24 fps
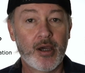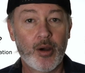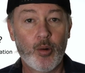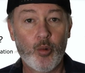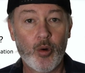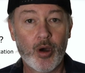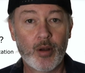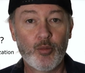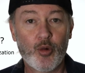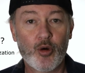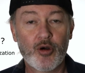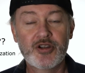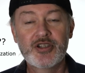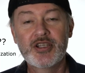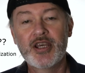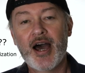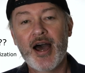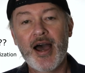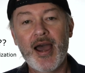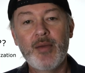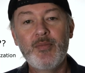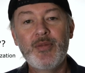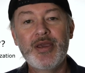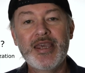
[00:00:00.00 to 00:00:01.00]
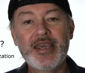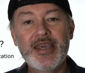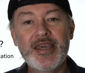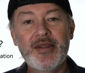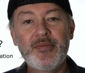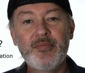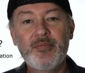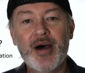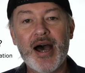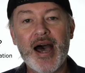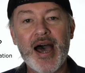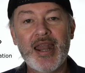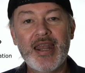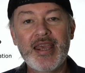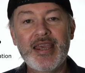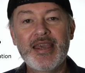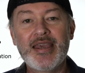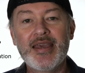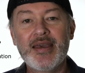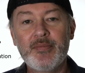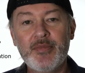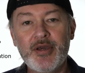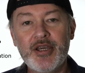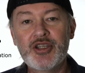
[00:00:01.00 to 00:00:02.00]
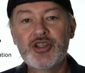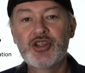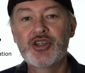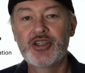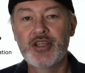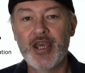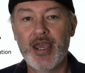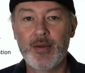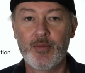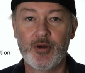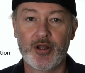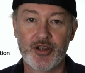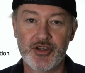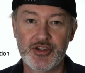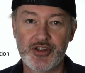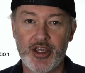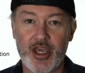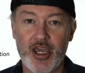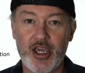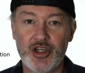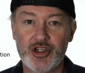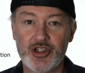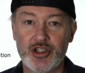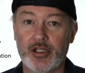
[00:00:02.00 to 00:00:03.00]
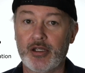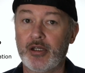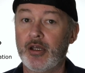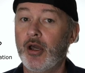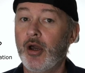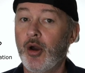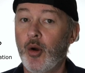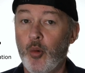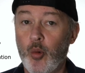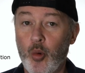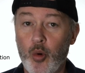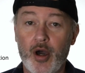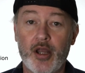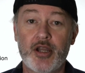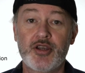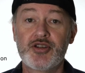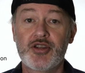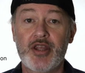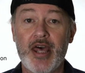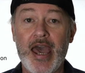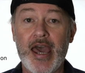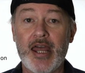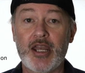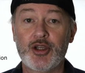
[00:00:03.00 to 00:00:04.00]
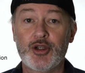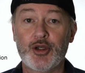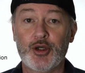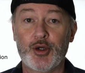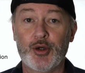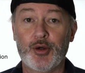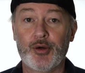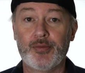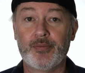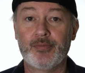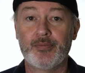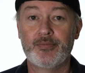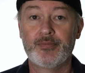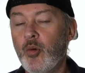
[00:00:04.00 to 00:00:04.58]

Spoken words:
One more time, in-body image stabilization. What does that do?